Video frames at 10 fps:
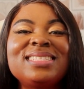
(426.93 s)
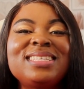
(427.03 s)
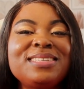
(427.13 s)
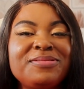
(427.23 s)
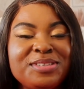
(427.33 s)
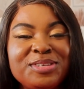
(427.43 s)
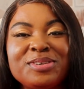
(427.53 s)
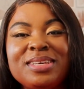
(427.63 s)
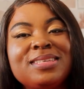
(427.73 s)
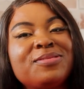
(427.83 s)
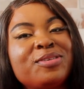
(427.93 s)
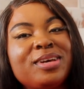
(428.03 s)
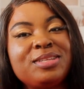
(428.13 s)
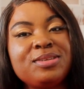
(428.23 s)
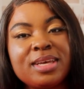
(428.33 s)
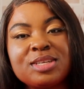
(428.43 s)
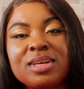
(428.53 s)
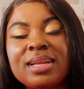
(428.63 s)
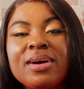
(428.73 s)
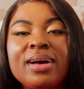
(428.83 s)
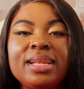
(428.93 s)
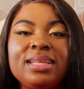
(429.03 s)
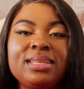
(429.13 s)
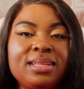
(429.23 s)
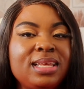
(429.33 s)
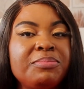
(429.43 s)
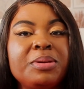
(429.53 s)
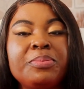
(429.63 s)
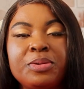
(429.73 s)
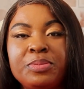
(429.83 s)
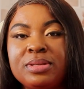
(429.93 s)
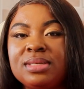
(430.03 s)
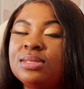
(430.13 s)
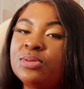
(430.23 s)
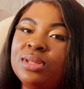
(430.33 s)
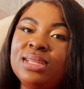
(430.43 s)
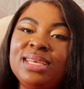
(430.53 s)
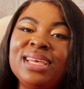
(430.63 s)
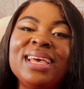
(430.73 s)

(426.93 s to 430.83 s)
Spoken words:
This video is for educational and entertainment purposes only.